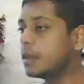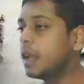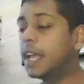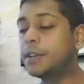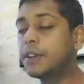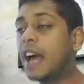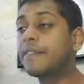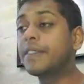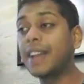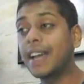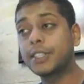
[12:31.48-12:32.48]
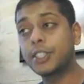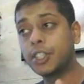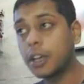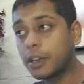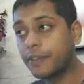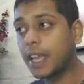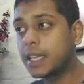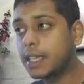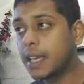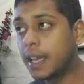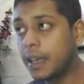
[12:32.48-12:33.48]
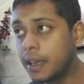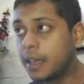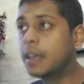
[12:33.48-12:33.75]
I do have a nice chunk of ADA.